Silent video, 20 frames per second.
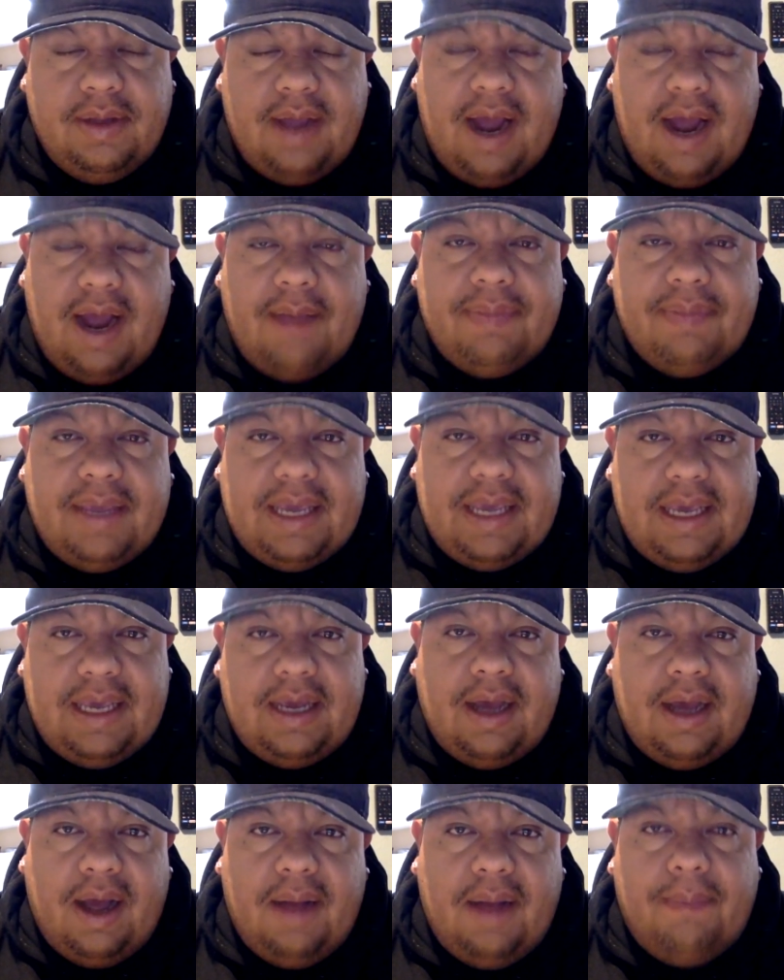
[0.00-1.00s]
I'm the
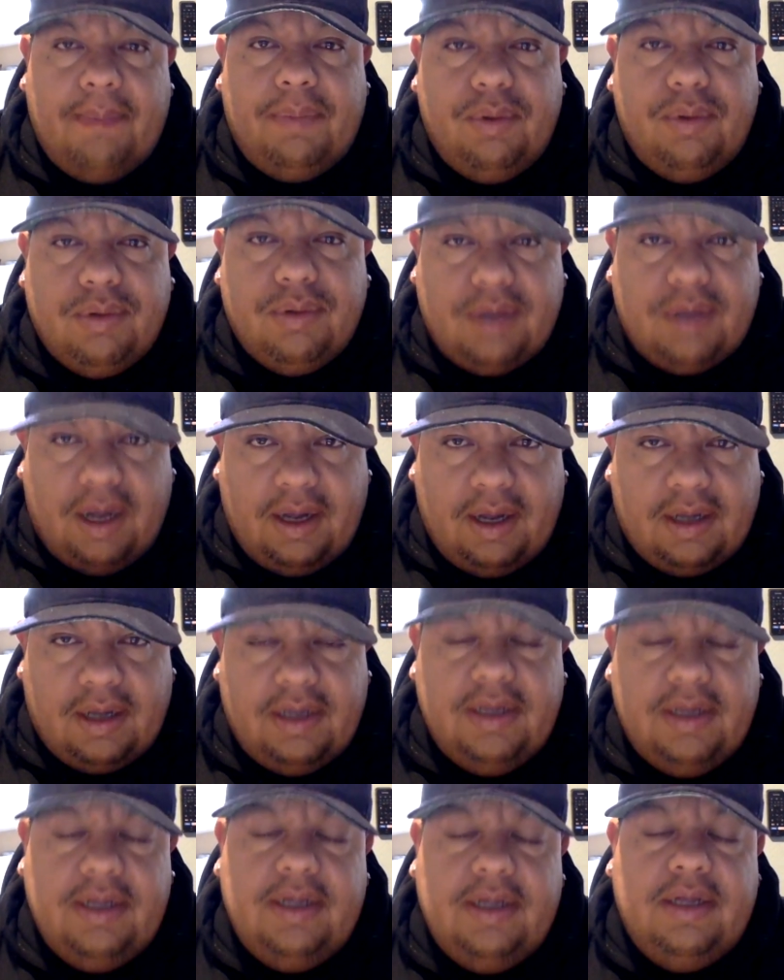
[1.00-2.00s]
Ecom Bulldog.
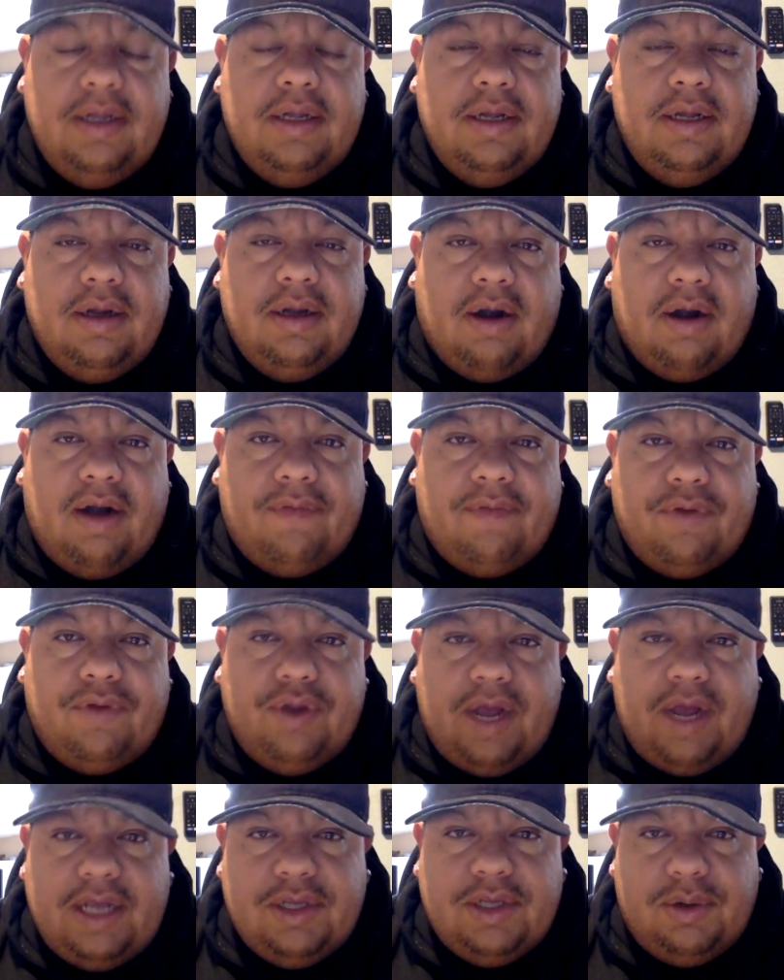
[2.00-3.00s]
All right, for
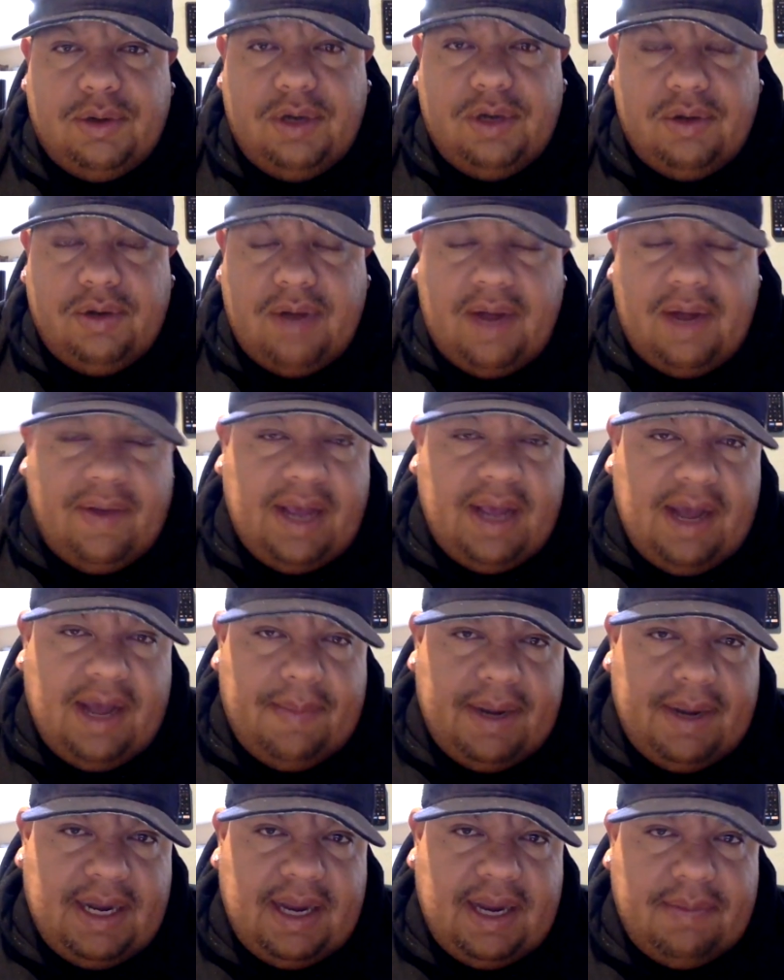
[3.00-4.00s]
you guys don't know how I got
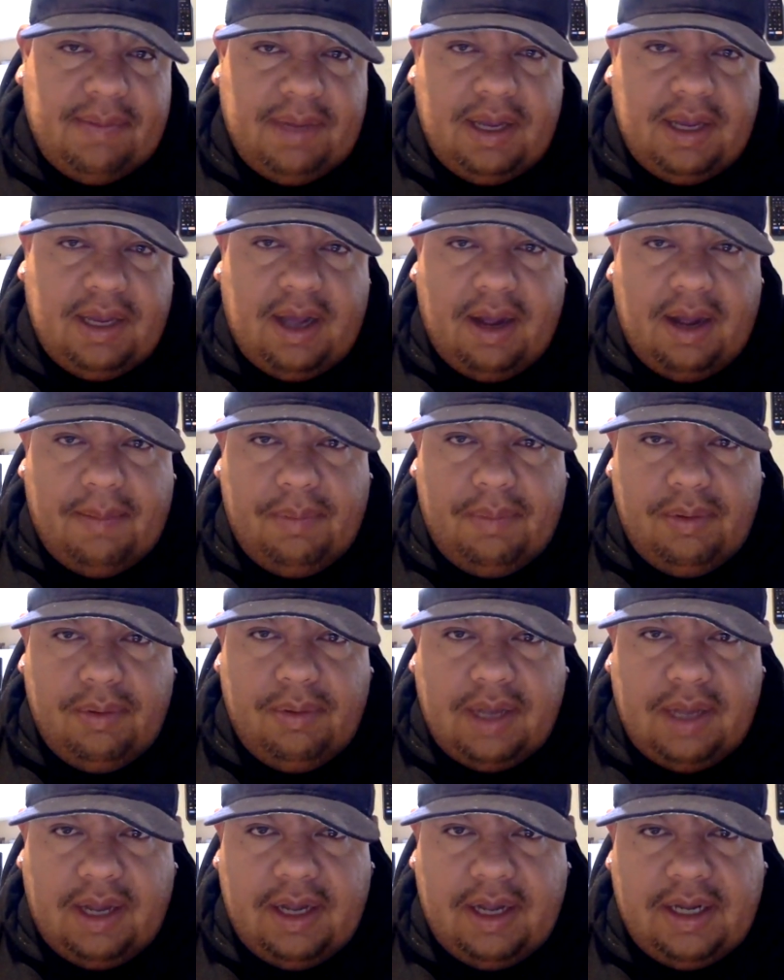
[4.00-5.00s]
my name, Ecom
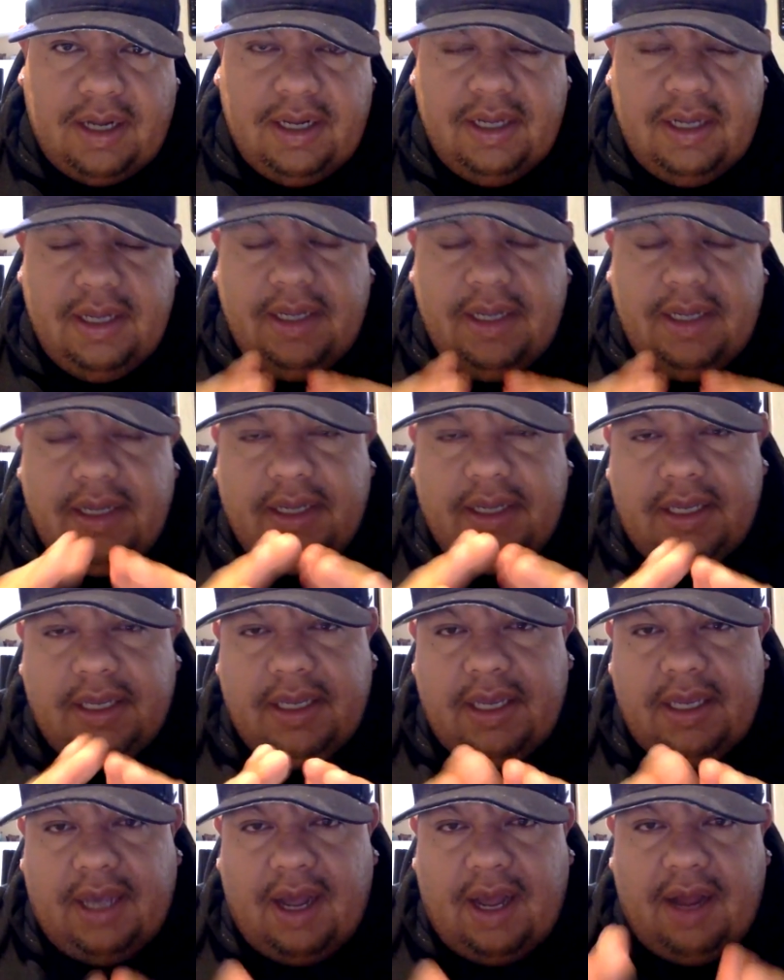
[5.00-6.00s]
Bulldog,
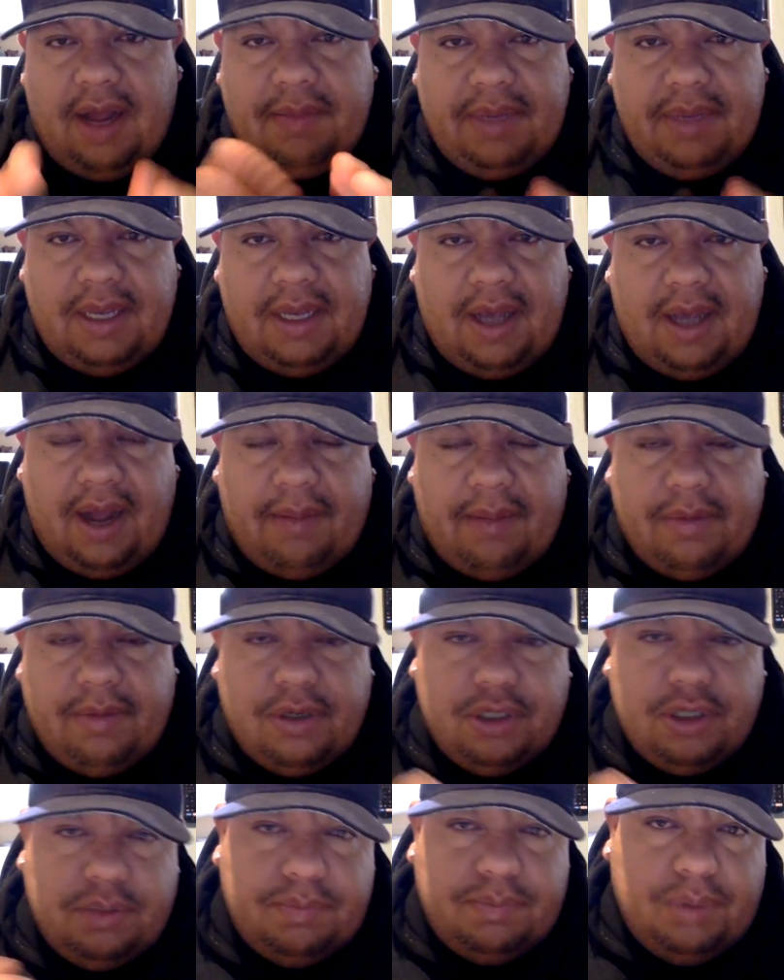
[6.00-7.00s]

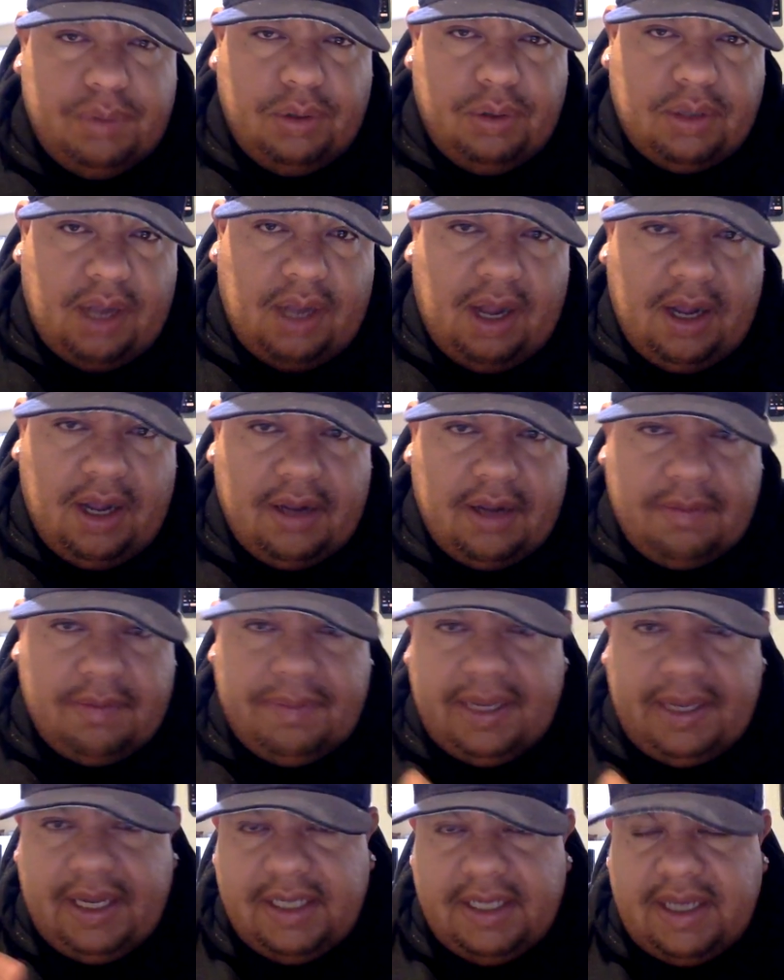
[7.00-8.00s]
e-commerce bulldog,
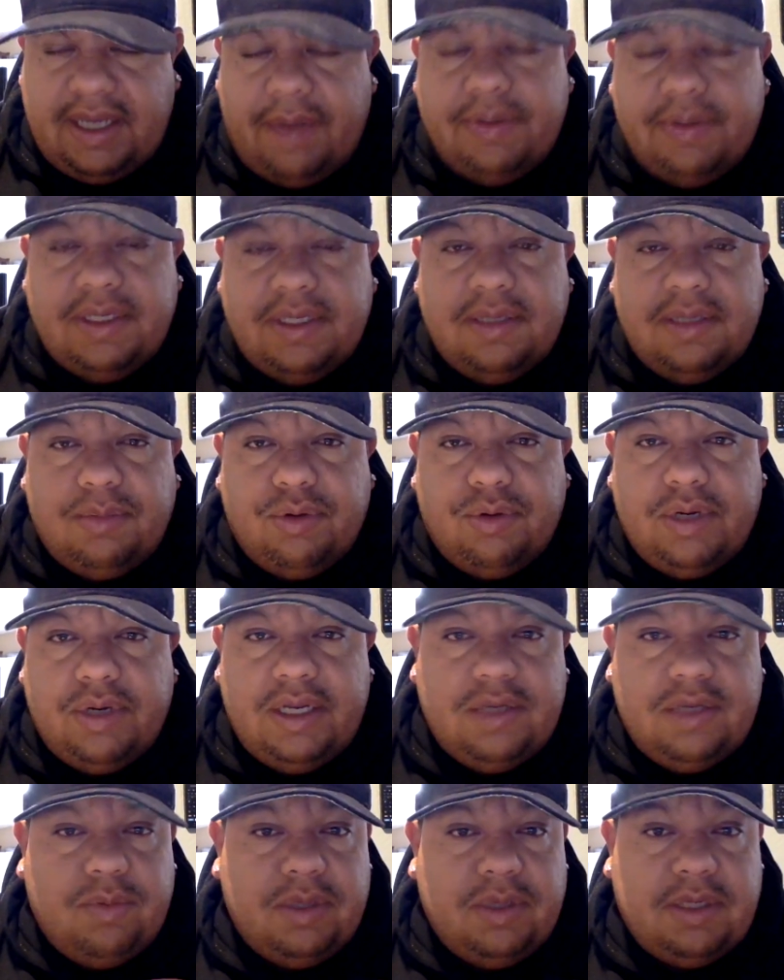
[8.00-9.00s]
because I was in the
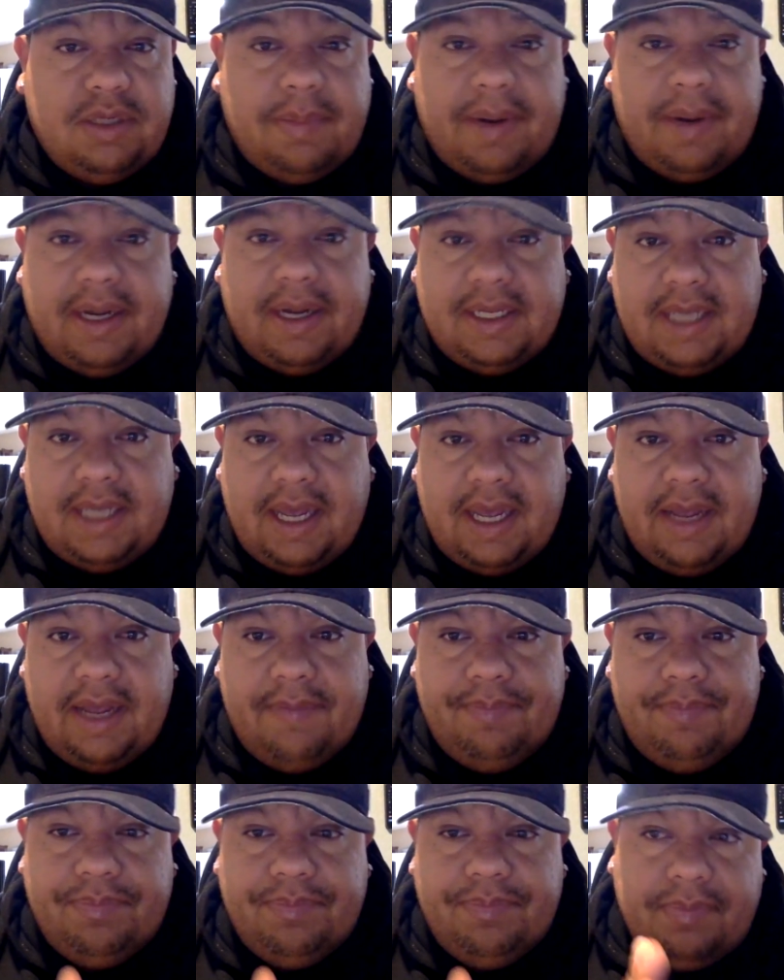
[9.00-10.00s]
Marines once upon a
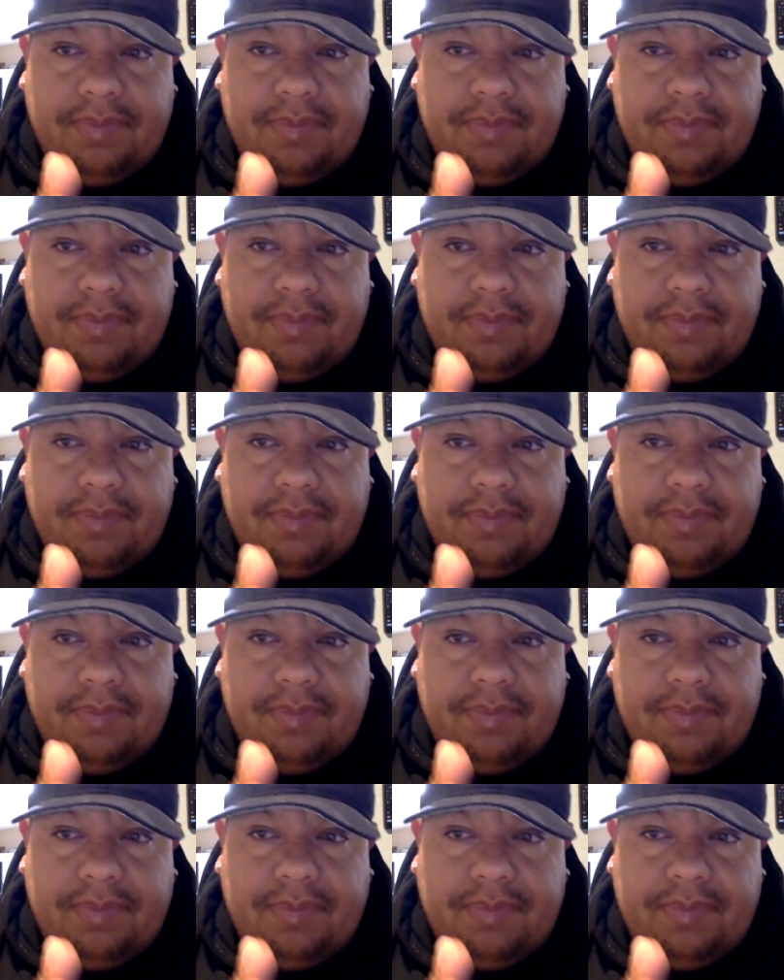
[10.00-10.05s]
time,